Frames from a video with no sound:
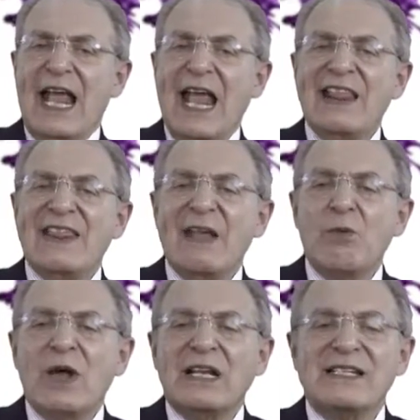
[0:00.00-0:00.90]
and they
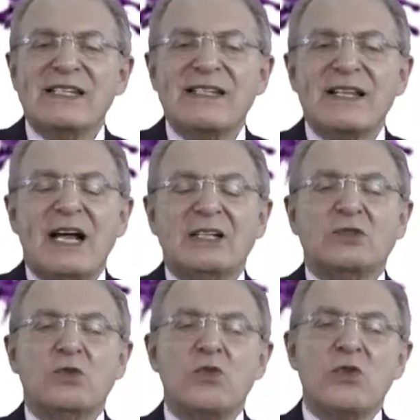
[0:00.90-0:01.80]
will start
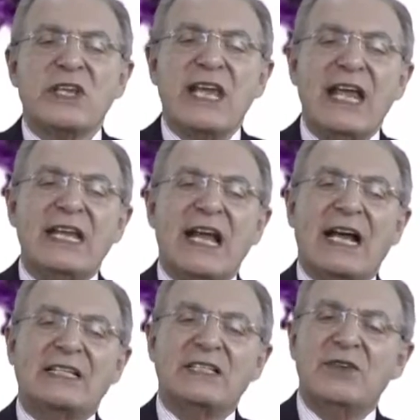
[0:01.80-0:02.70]
to regain
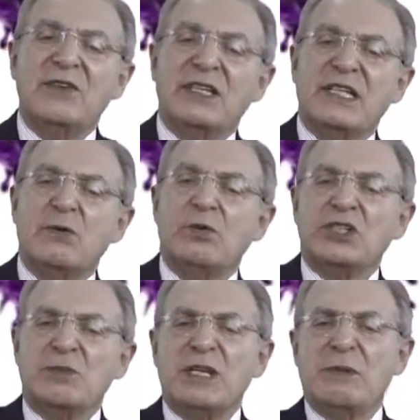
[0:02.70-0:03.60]
activity,
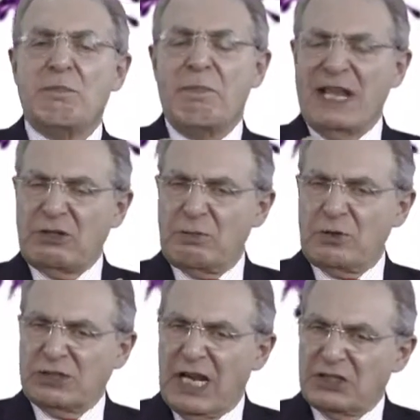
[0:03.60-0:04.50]
which means better
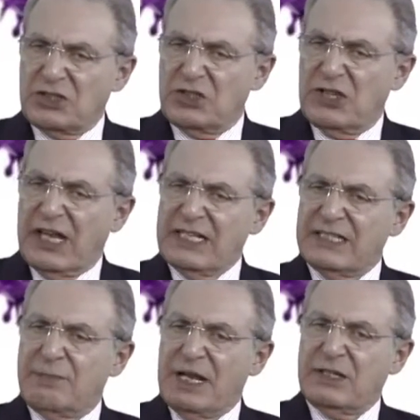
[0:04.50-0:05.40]
protection
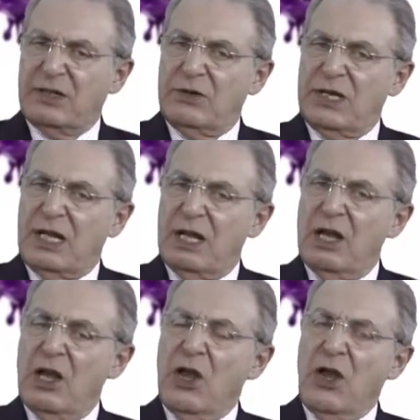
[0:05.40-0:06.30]
against bacteria,
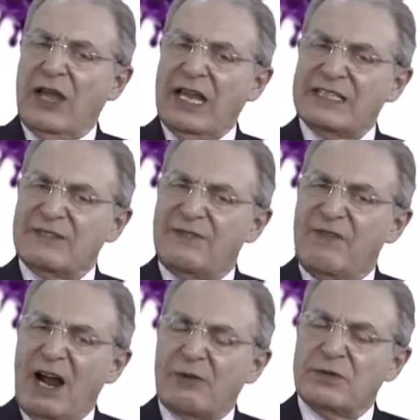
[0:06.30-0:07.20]
against
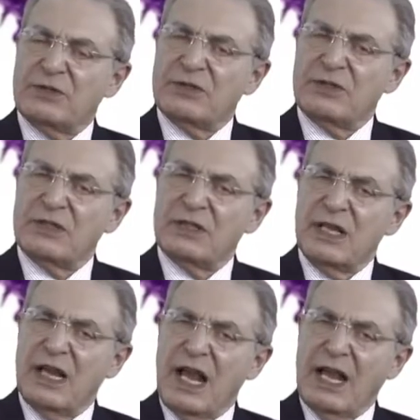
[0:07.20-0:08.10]
virus,
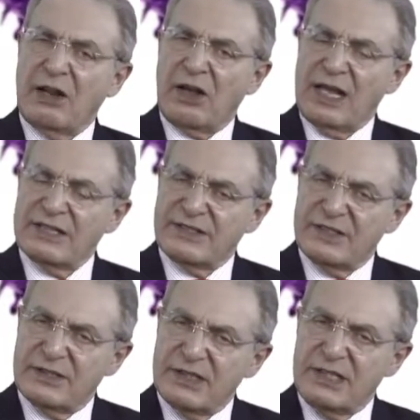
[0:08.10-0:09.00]
and against
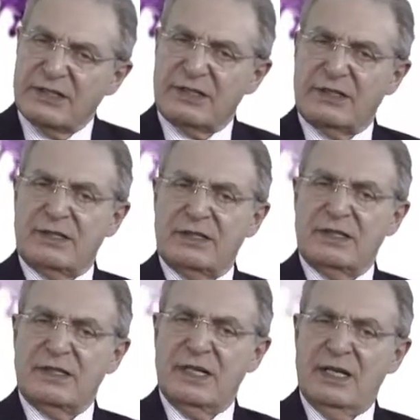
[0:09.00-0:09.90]
diseases.
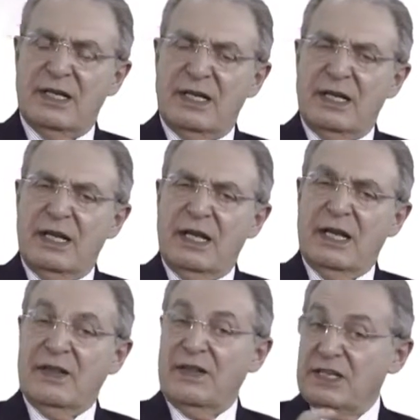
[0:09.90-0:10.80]

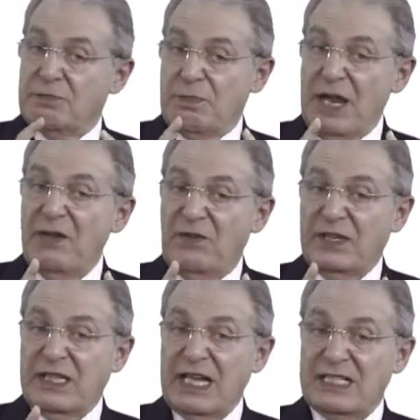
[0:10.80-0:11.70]
This
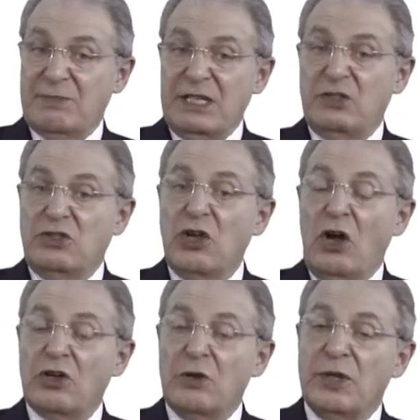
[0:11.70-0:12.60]
benefit has been
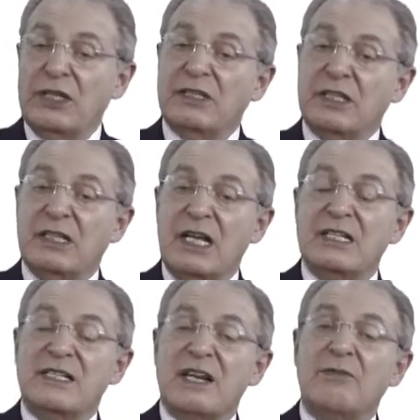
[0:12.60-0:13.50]
documented in
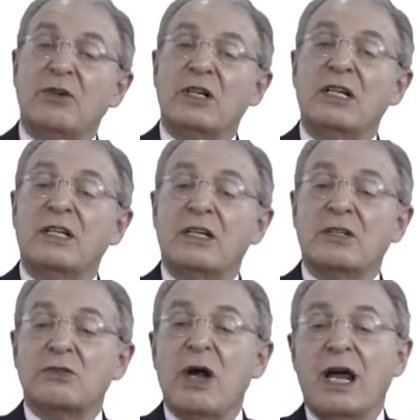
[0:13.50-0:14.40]
several clinical
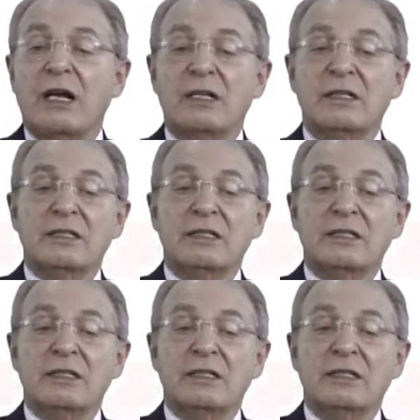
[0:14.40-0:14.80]
trials.